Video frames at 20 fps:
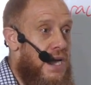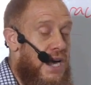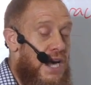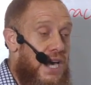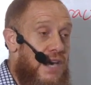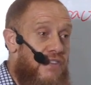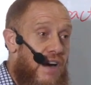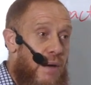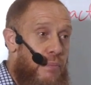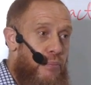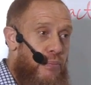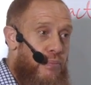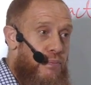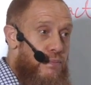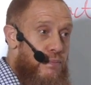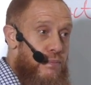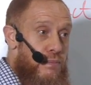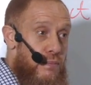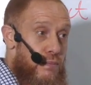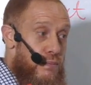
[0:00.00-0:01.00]
If I
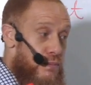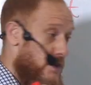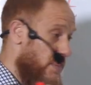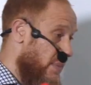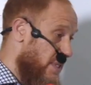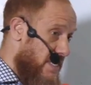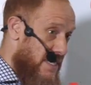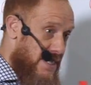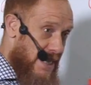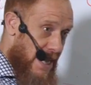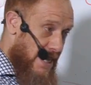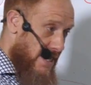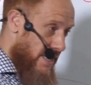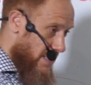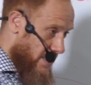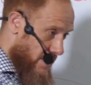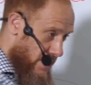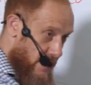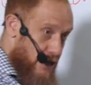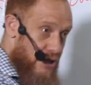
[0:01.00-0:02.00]
say a
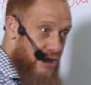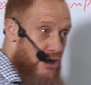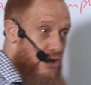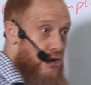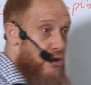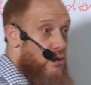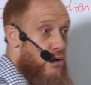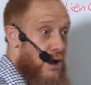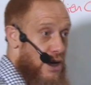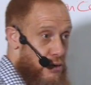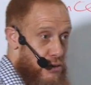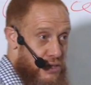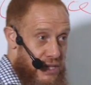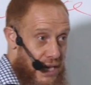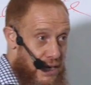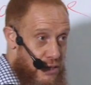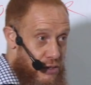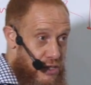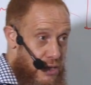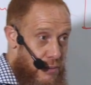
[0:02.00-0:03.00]
secret to you and you
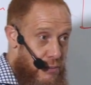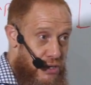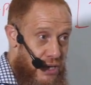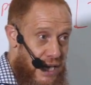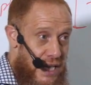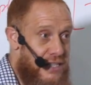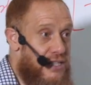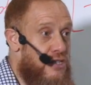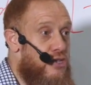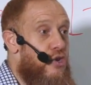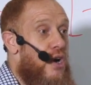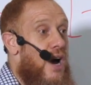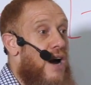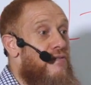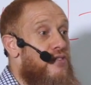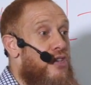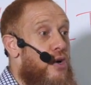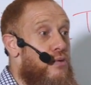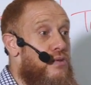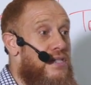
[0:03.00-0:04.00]
tell it to somebody else, you
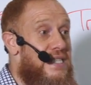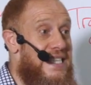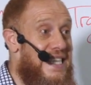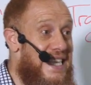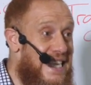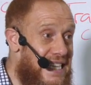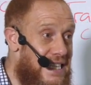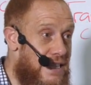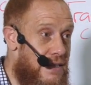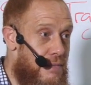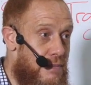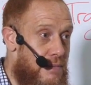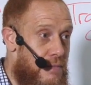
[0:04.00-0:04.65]
have no deen.